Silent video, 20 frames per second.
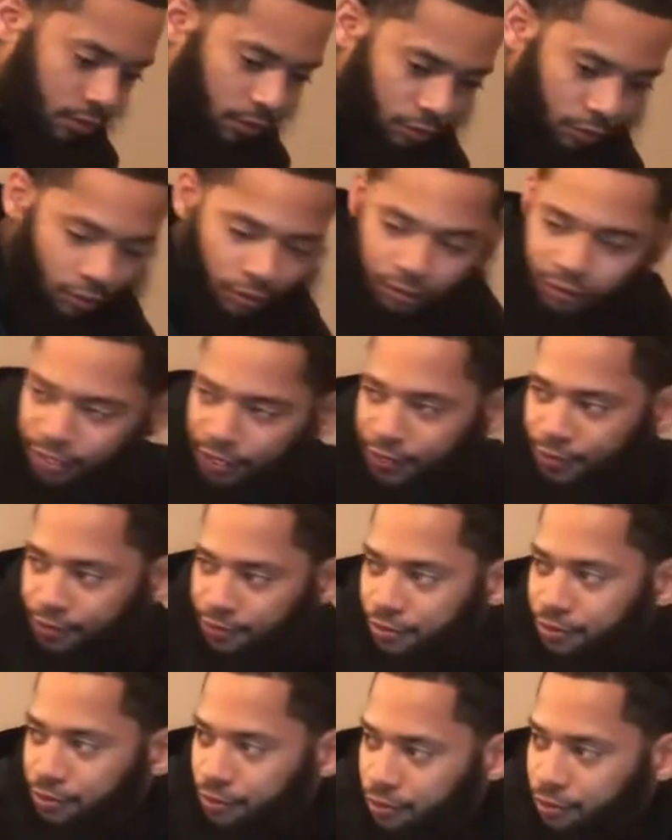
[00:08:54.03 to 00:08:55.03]

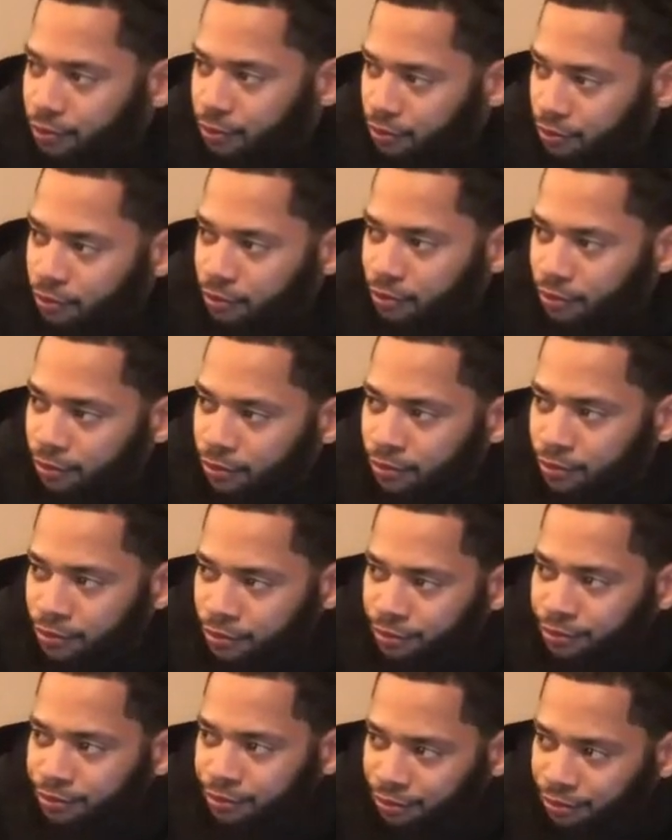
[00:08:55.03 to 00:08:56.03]

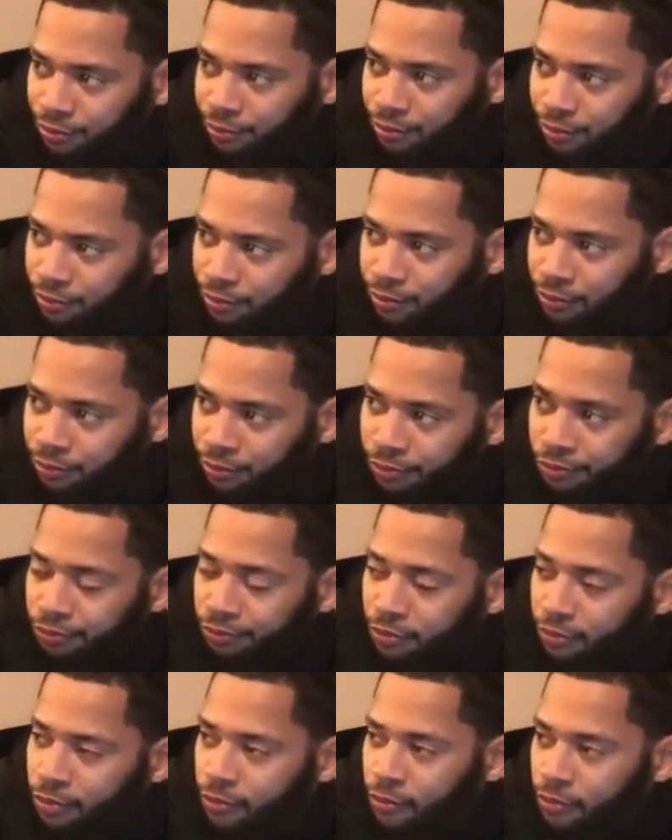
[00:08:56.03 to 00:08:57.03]

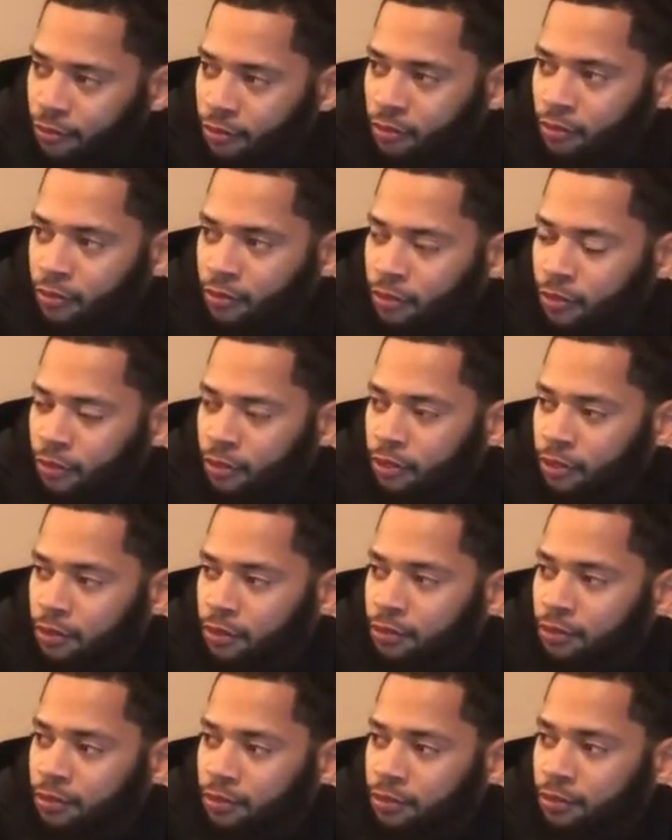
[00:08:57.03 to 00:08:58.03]

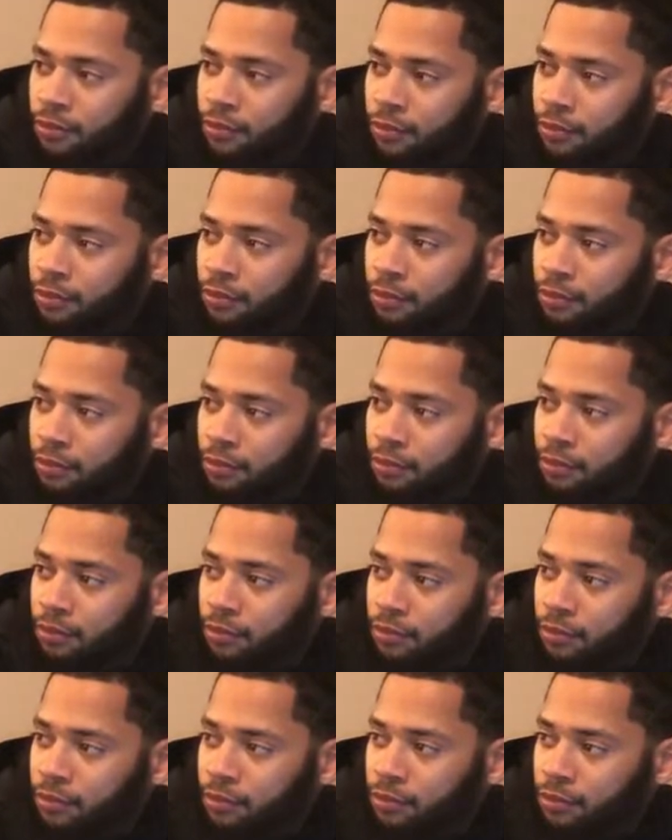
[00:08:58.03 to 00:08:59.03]

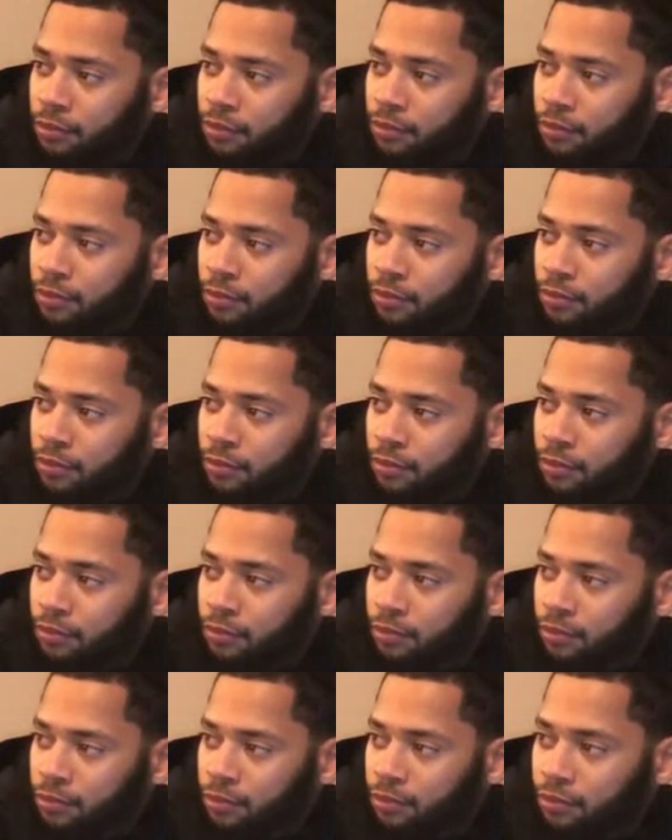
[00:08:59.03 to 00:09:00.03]

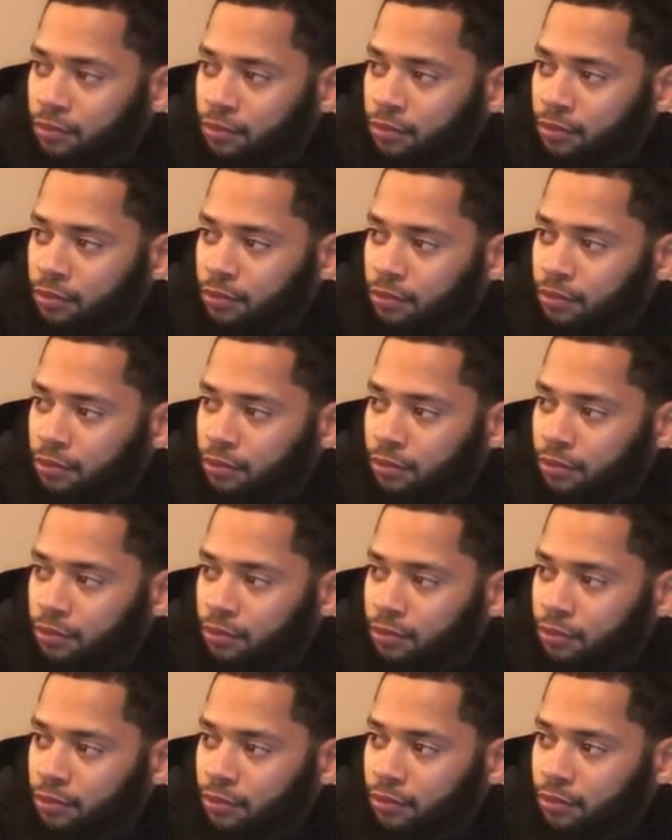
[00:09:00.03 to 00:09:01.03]

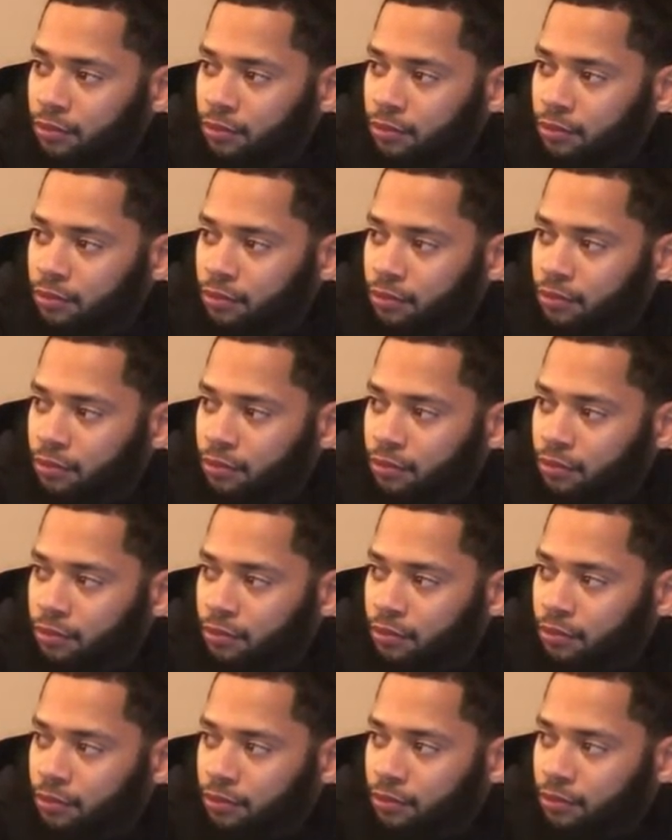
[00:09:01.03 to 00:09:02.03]
The person shown says nothing.